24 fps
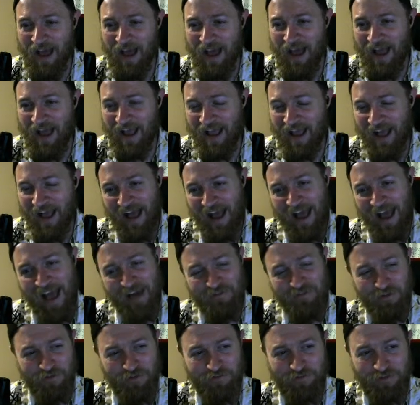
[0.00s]
I
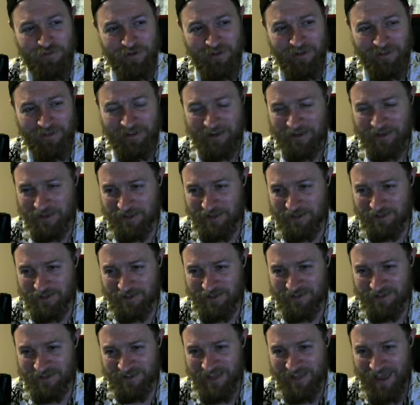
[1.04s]
have a feeling
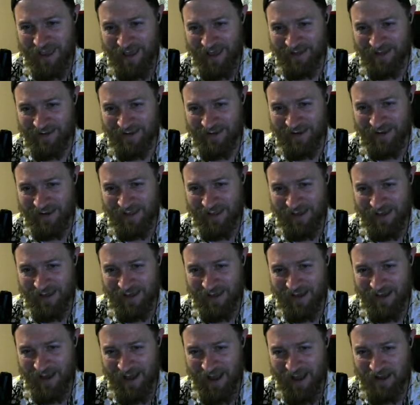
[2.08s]
that
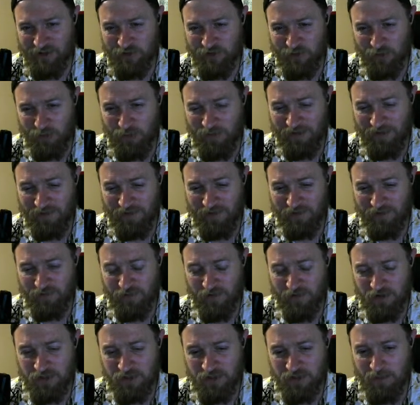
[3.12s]
I do need this
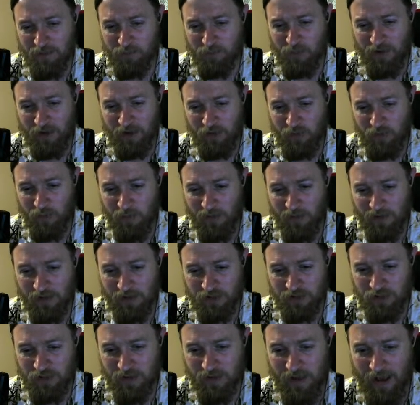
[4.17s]
function. I'm running into a weird
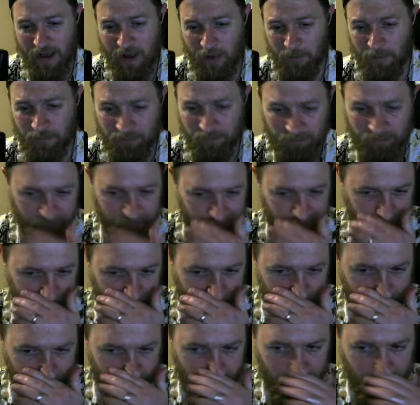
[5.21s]
issue now
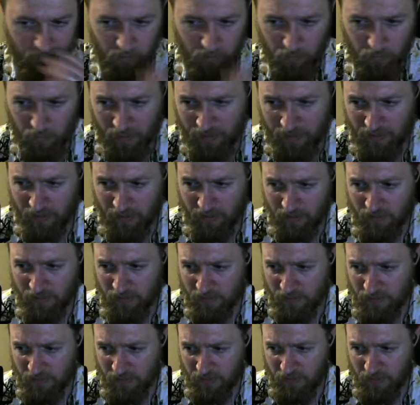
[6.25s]
where
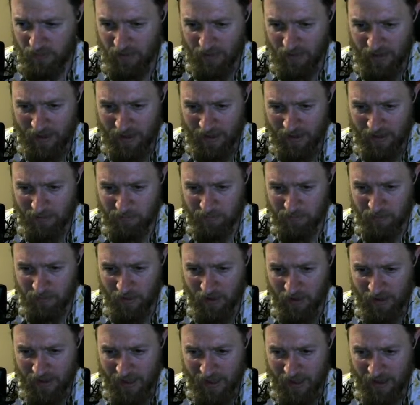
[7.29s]
I am
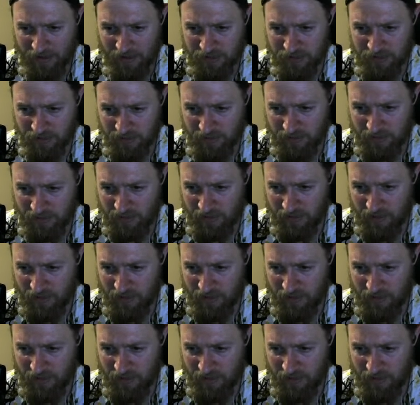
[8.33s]
not actually